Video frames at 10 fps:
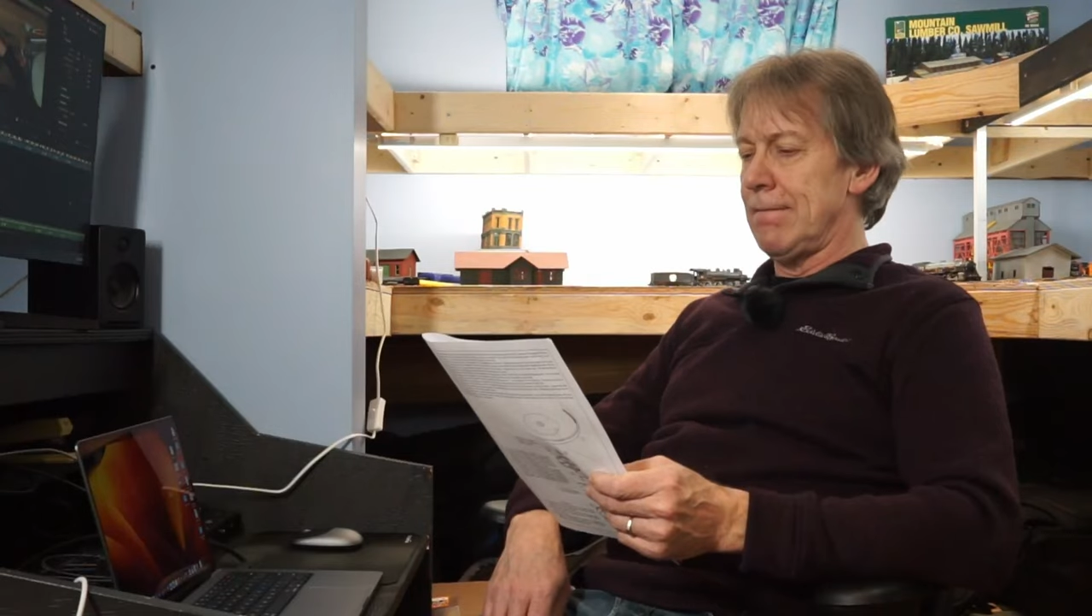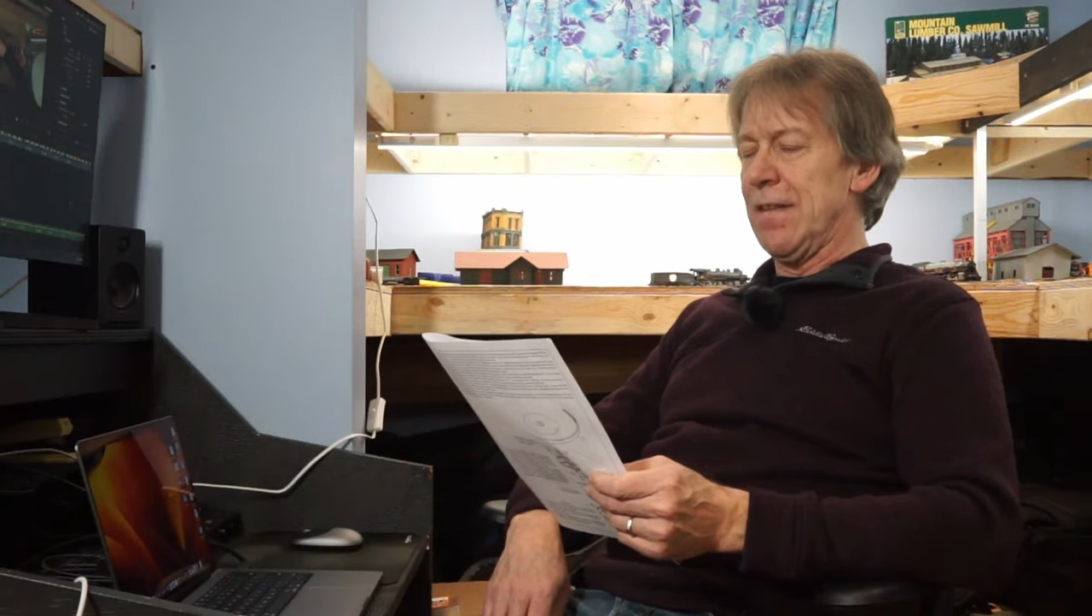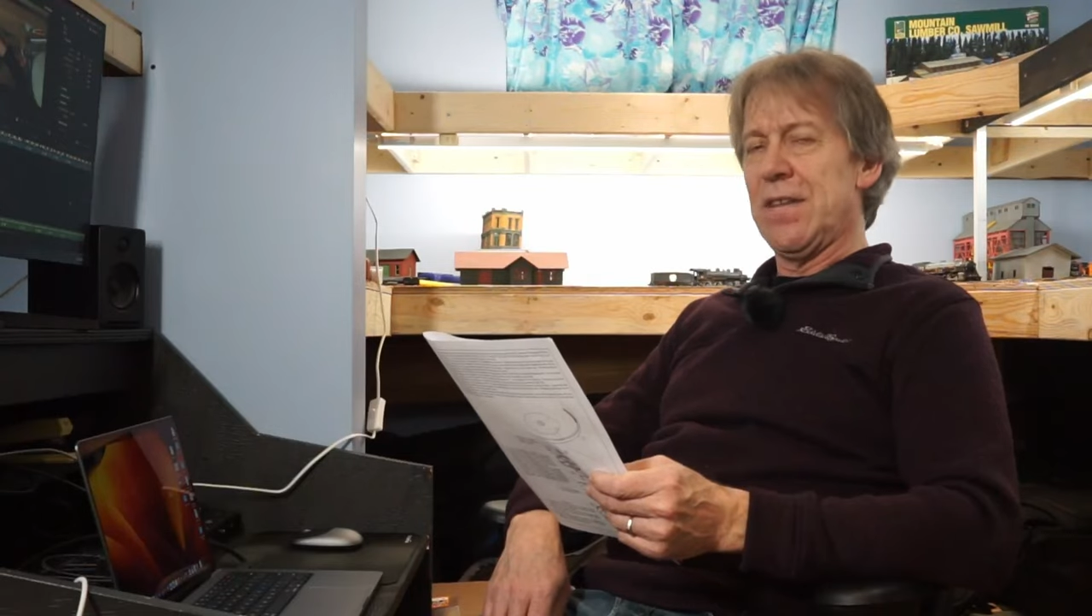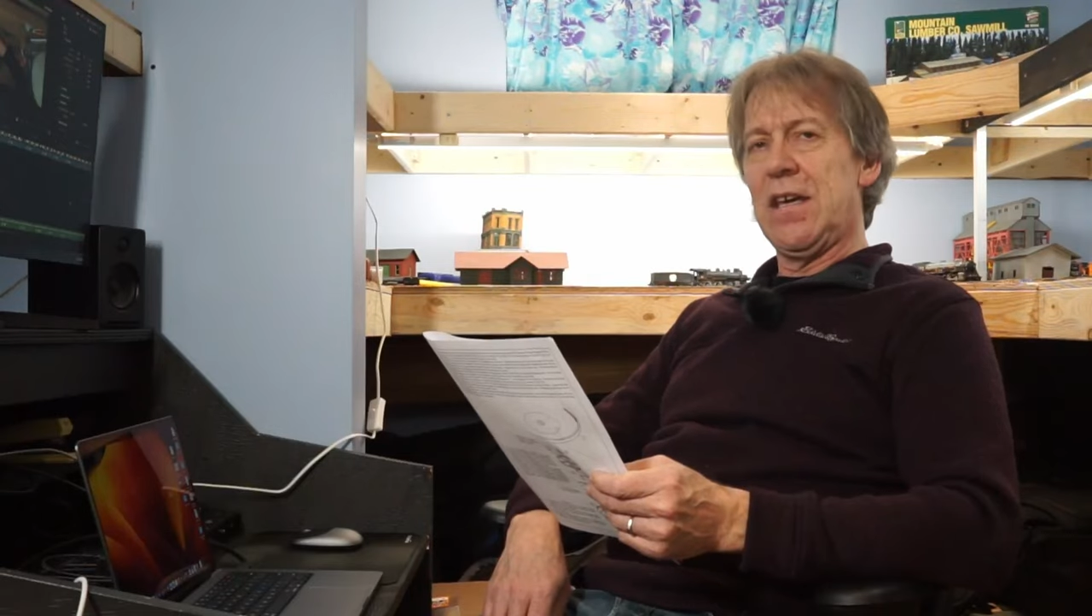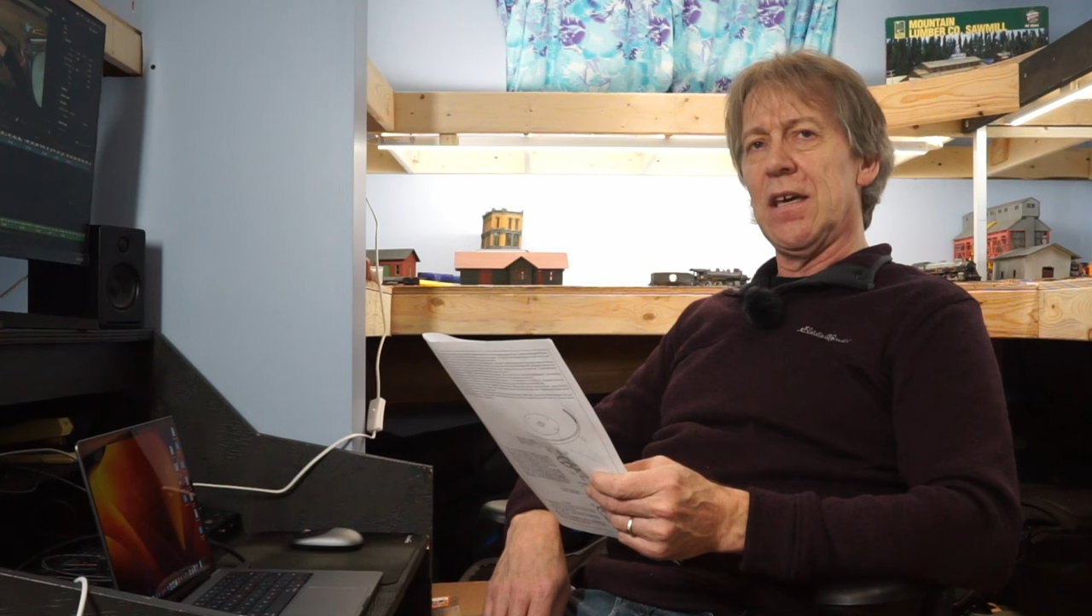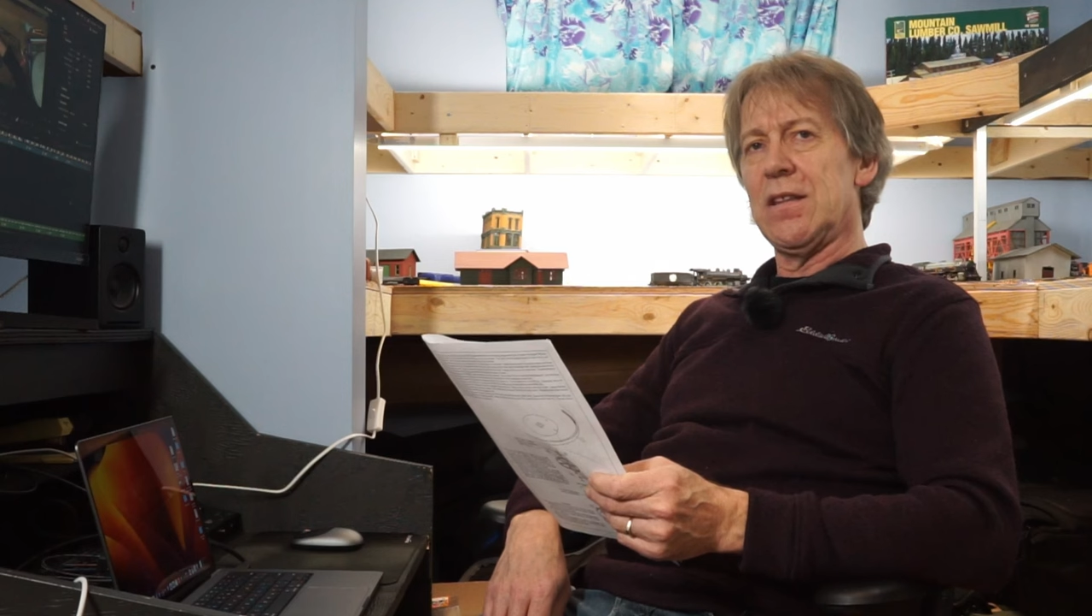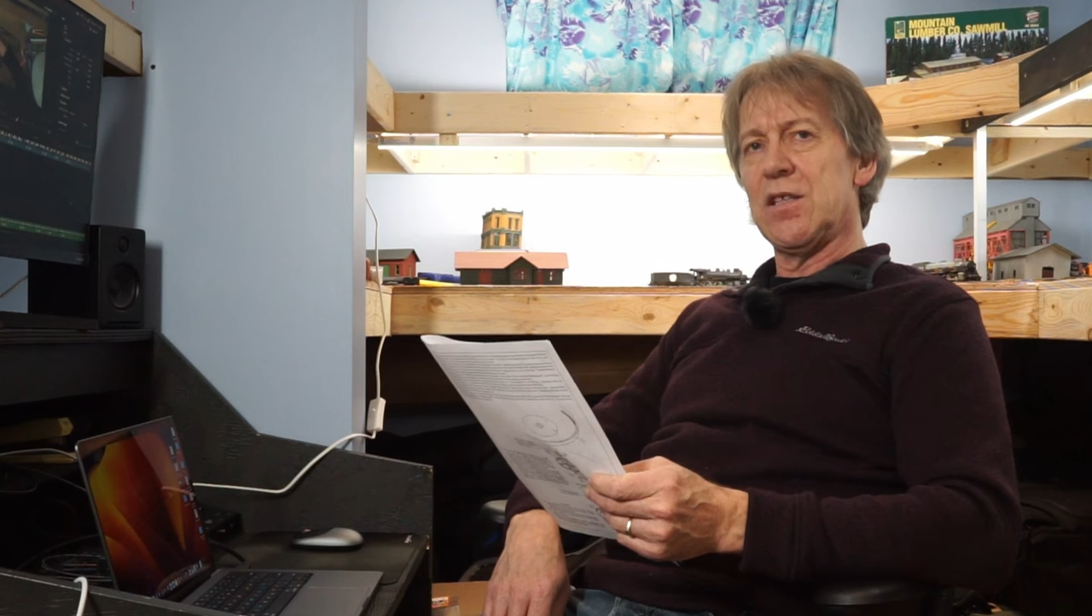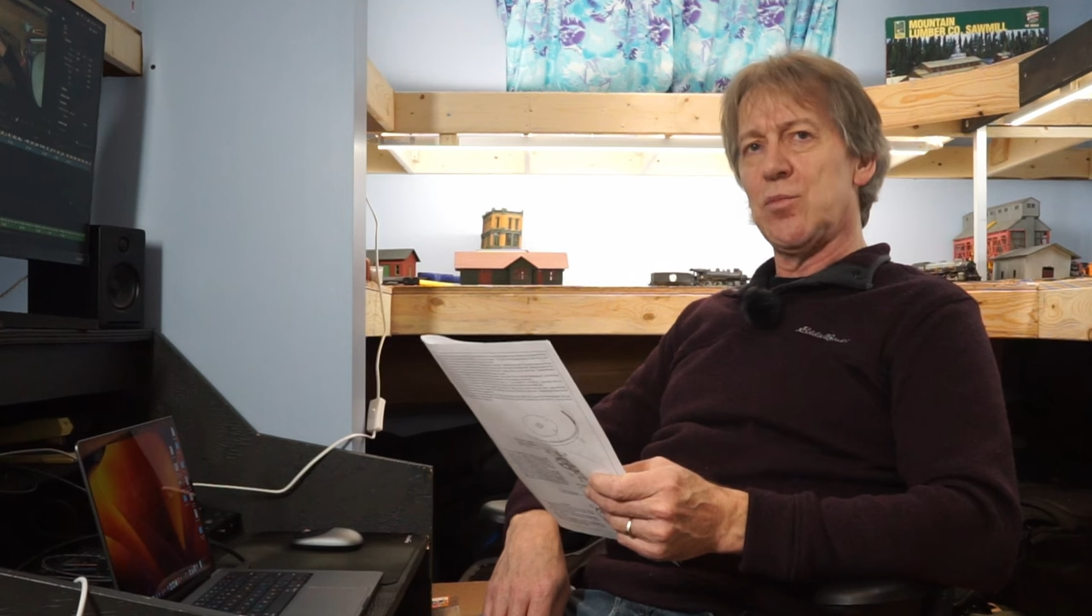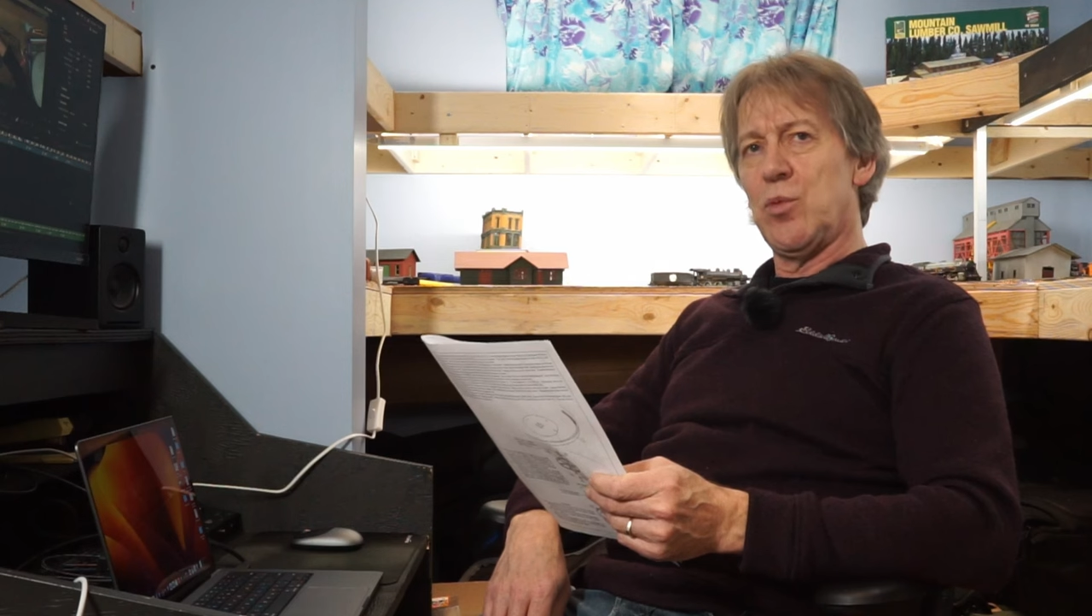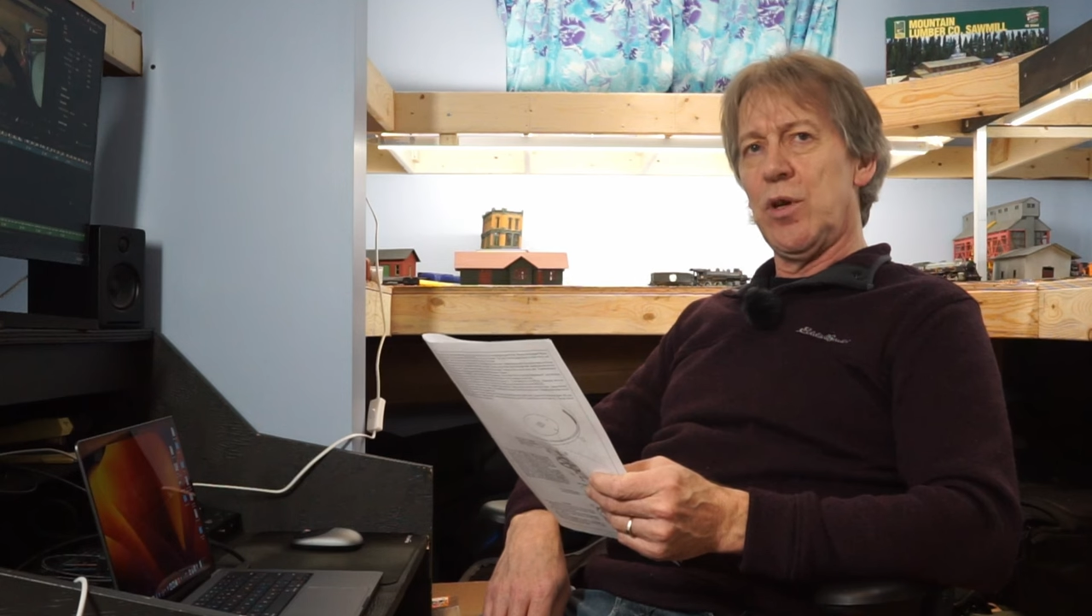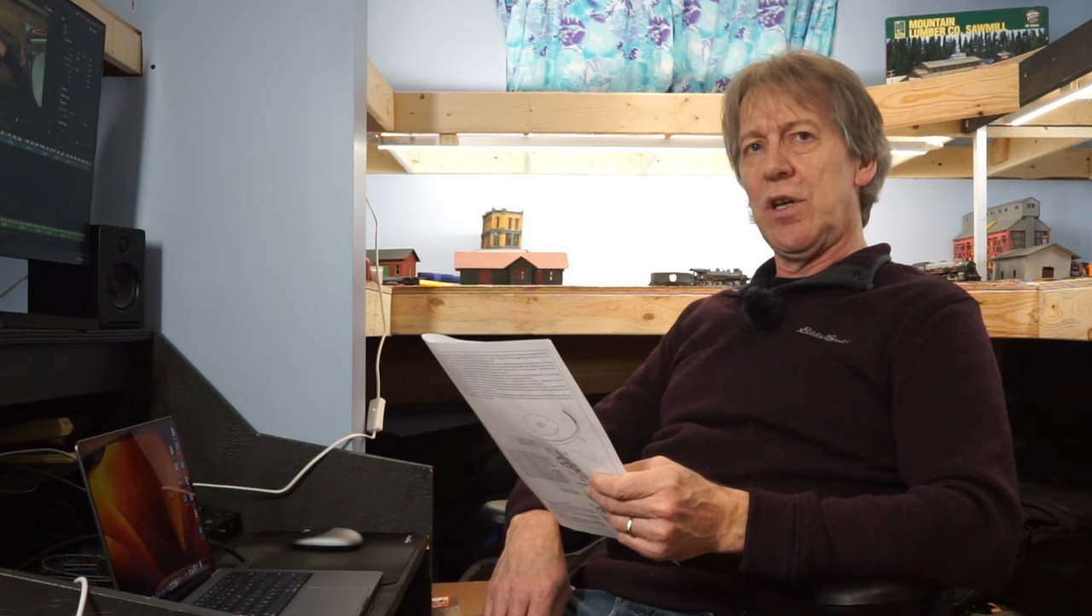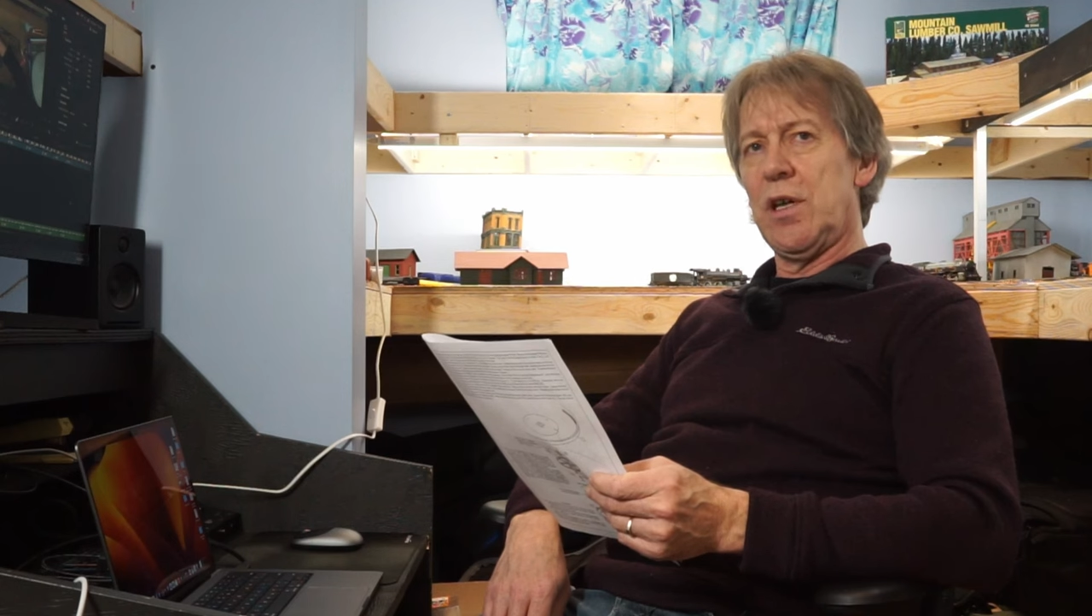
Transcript: I think at this point,